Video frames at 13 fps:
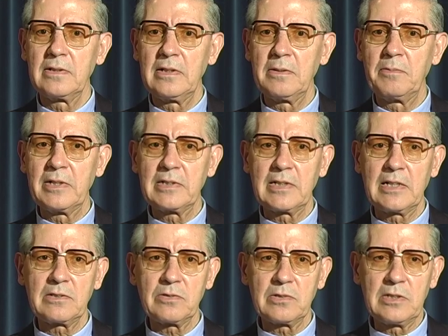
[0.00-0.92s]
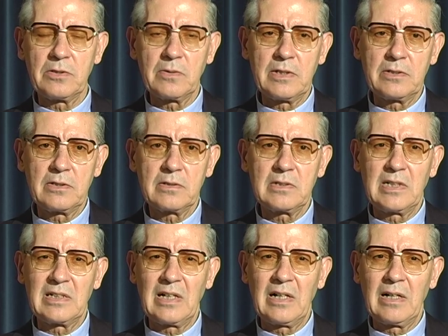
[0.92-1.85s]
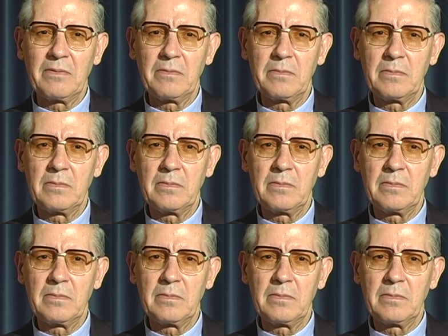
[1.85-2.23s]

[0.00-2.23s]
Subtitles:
It brings us to situations that are